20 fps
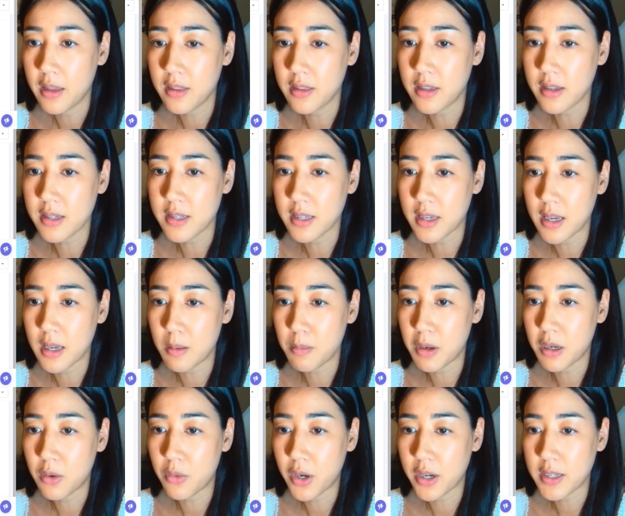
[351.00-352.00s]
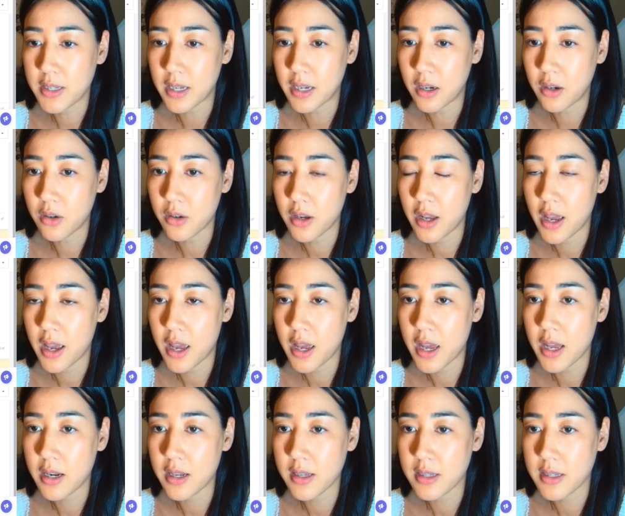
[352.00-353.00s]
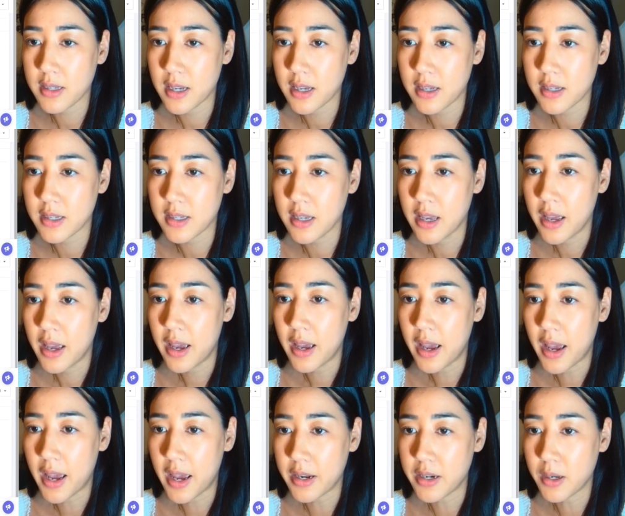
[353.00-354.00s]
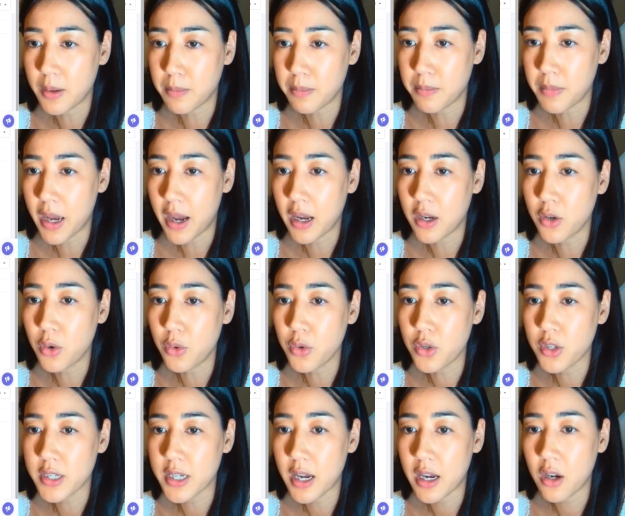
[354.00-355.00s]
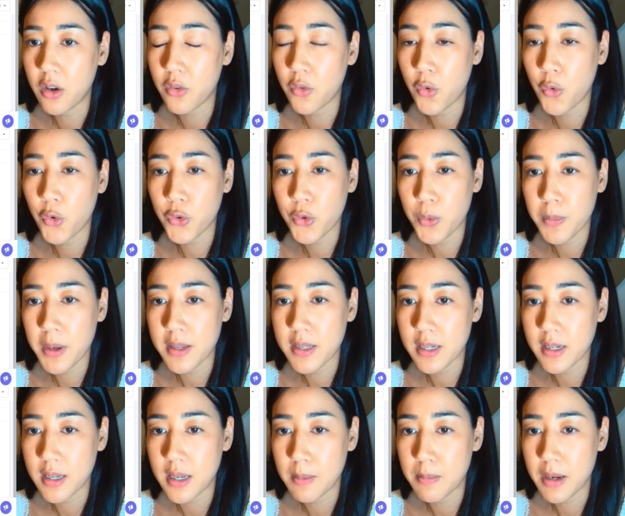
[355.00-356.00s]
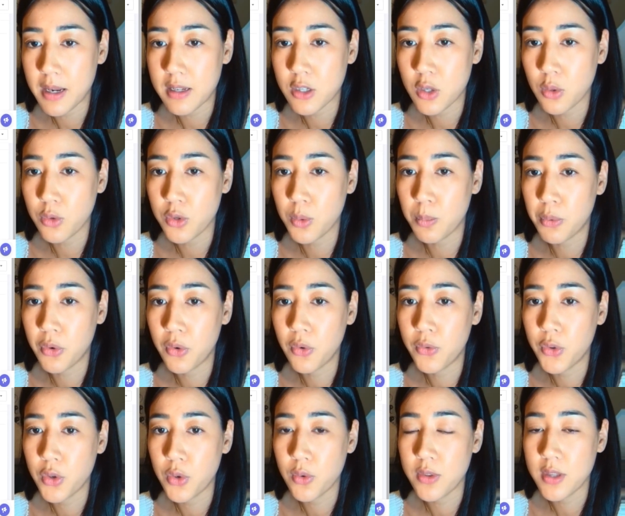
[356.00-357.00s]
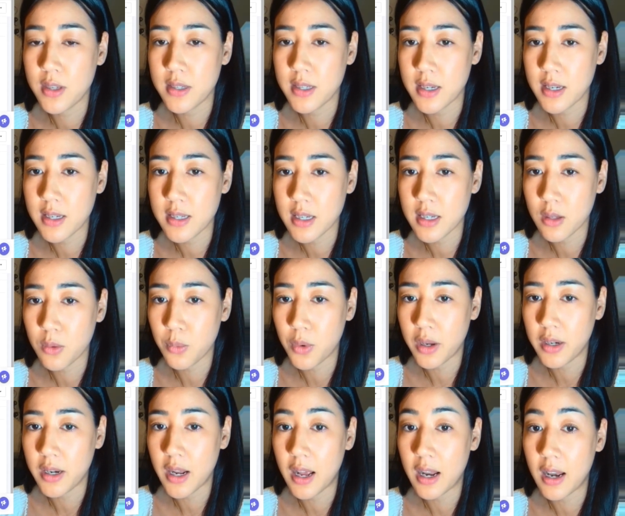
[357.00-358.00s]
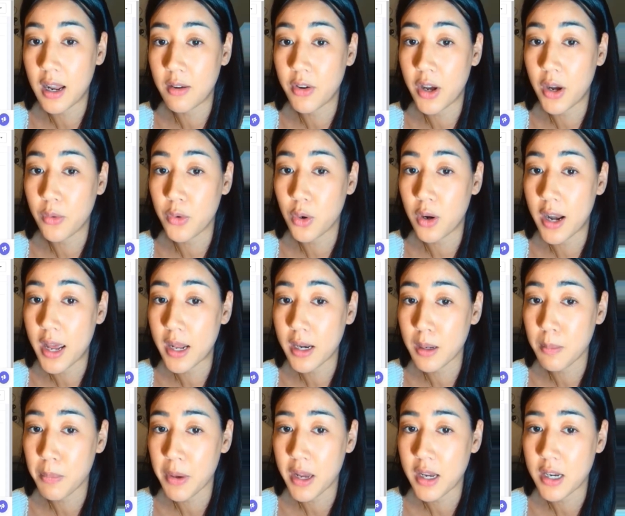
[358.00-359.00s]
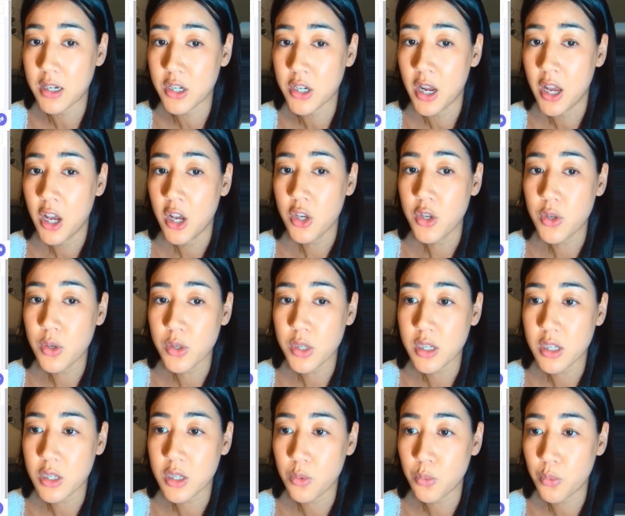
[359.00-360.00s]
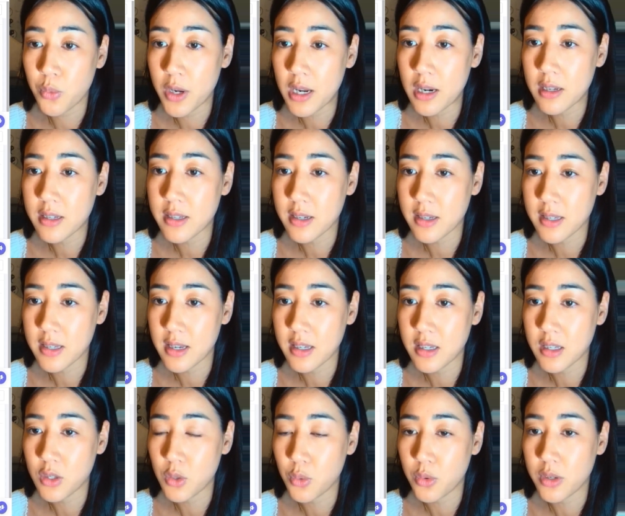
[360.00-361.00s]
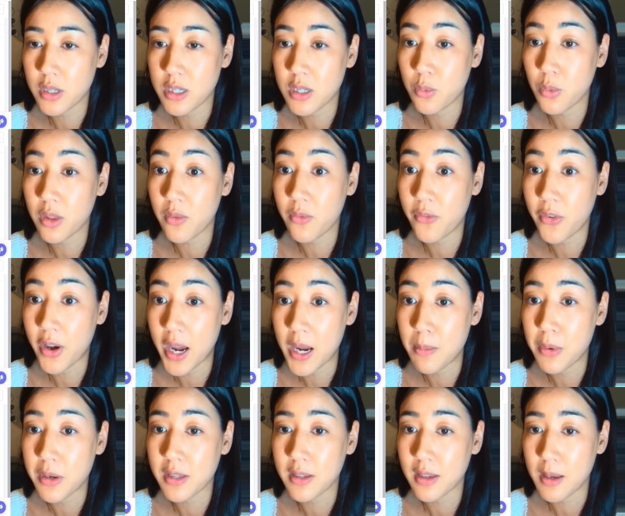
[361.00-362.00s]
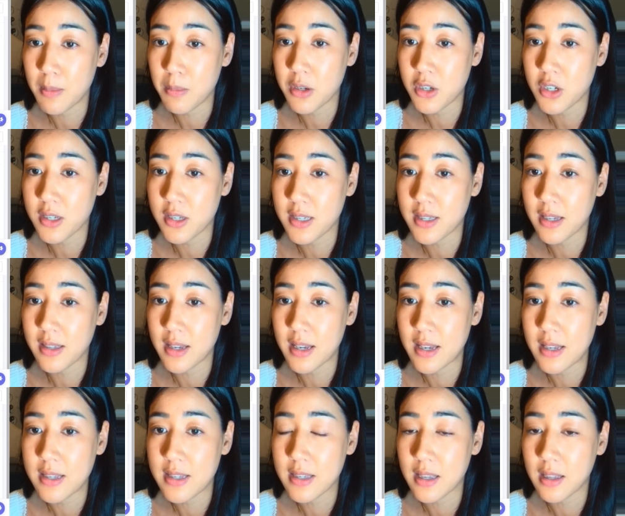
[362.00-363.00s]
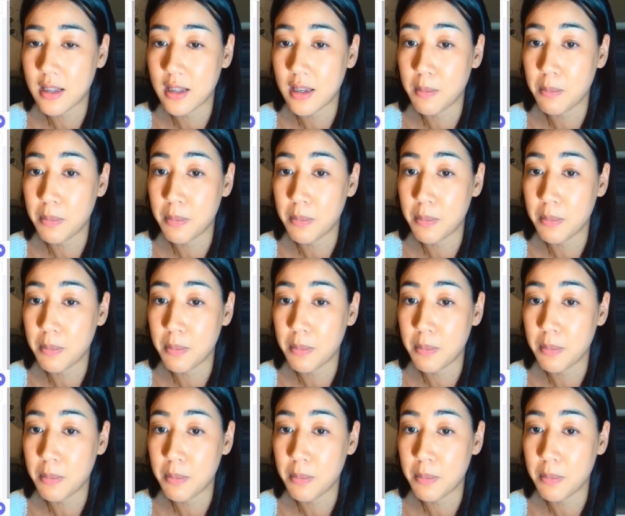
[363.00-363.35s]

this email right here and it says Adam, I know you're tired of automated emails, so to prove to you this isn't one, I love how your landing page uses real success stories with vibrant images that instantly